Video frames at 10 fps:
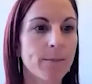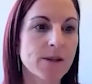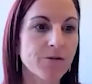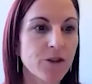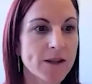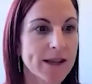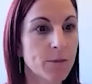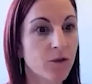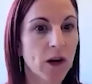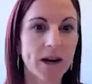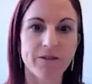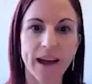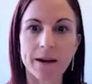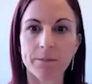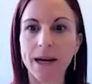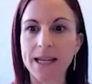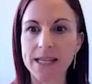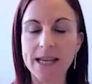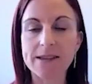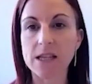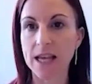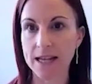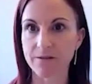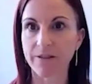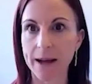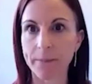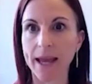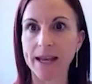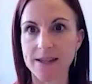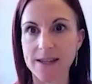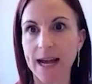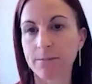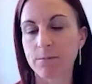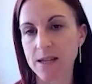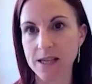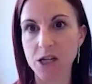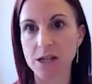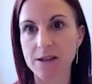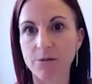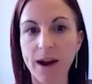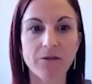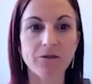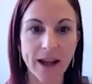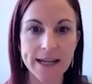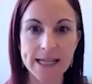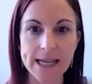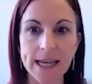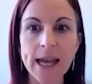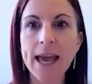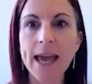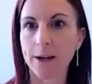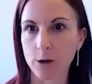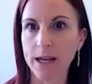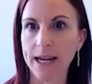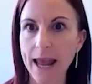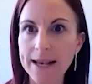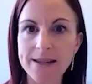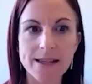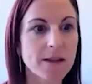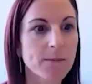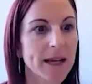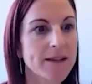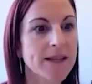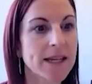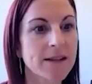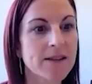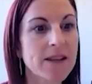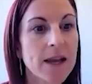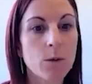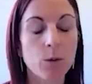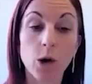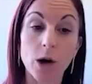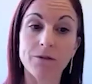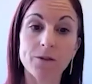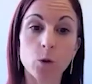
So firstly, we've got availability. So that's Pharmac's decisions around funding and who can access the medicines. We've got